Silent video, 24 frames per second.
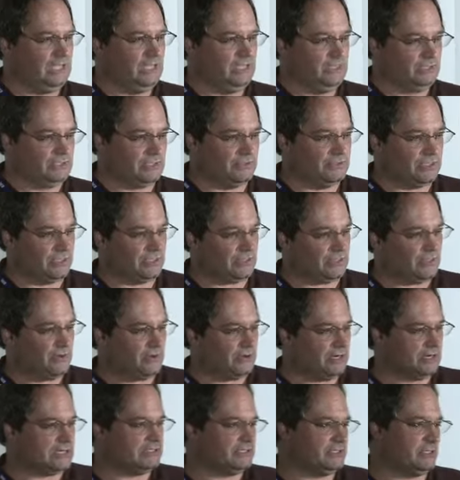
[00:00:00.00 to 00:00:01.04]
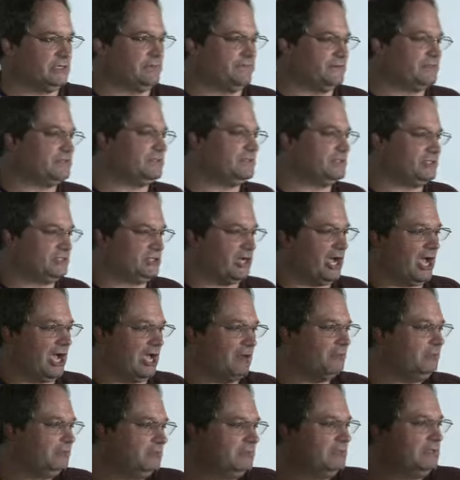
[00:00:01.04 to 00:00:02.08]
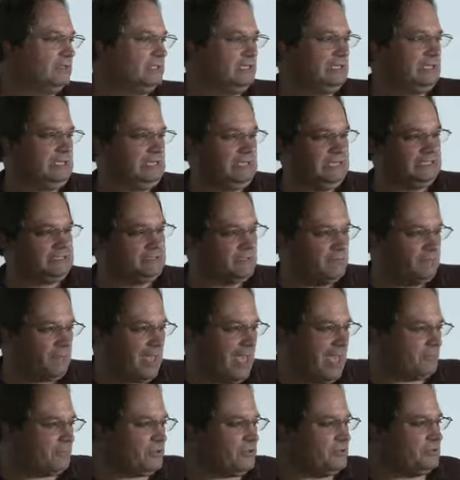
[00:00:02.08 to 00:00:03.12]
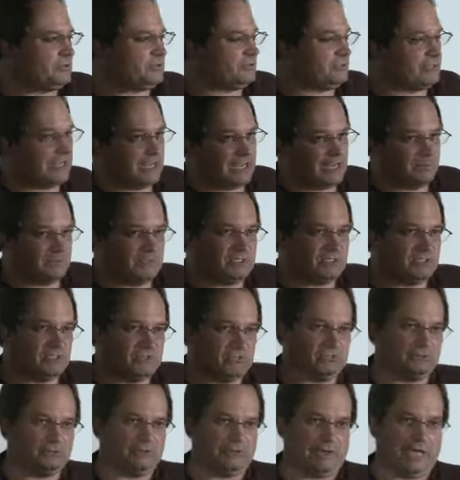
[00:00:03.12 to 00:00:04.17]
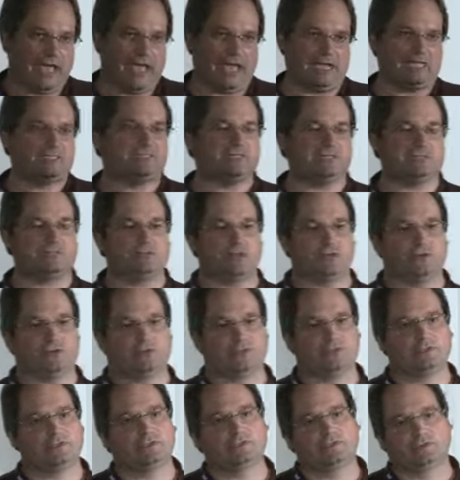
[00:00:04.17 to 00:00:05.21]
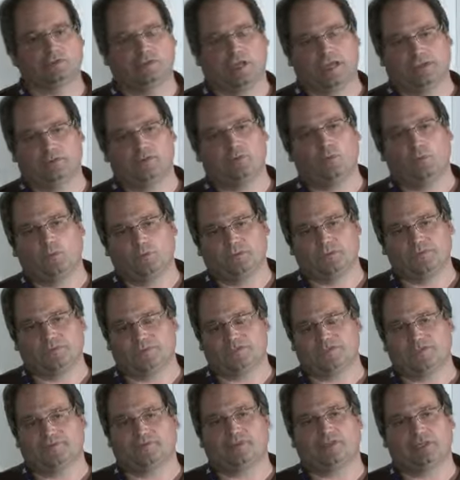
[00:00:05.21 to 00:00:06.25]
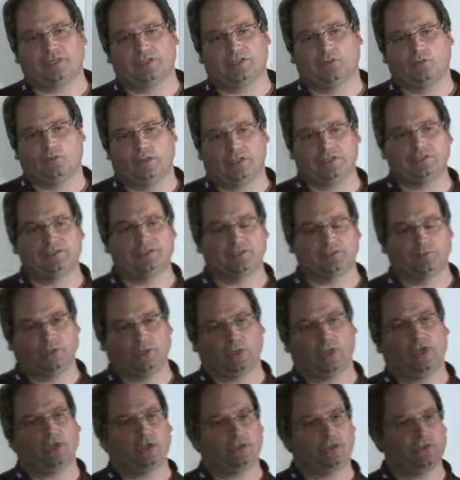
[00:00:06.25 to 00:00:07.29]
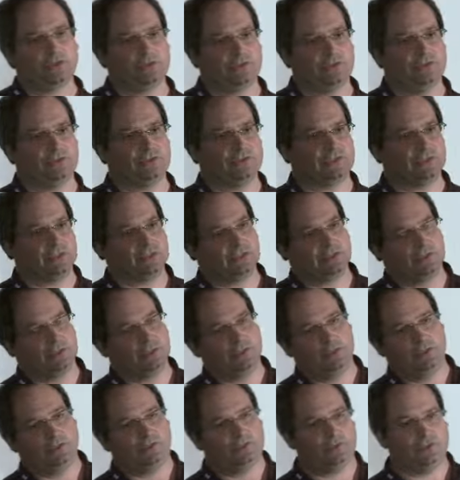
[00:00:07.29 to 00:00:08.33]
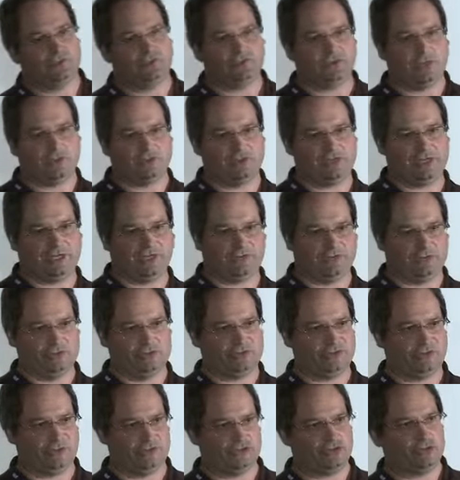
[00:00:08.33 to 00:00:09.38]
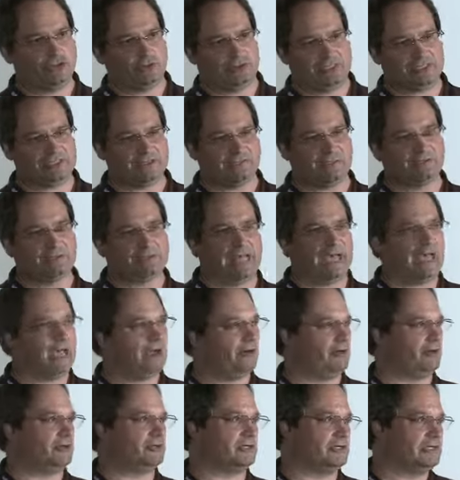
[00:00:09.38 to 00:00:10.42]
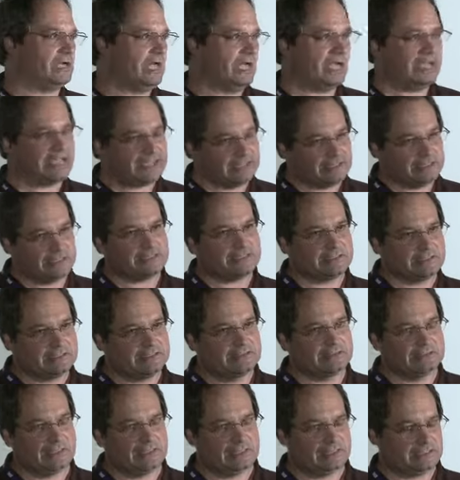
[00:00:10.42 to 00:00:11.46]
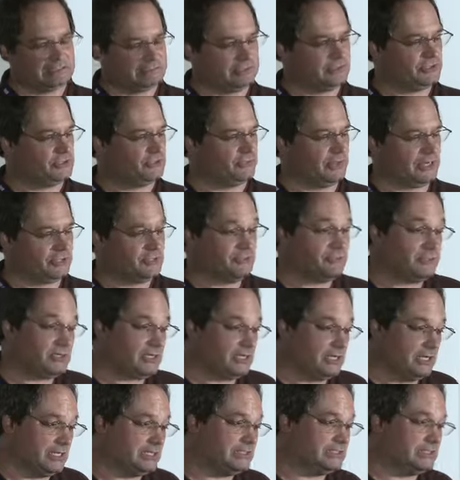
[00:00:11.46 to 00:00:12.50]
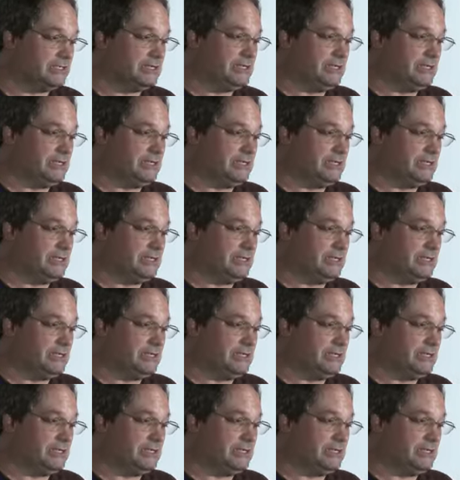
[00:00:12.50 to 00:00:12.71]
So the authority service's job is to map usernames to access tokens, and specifically the ones that belong to the user. There's no choice of allow or deny in this situation because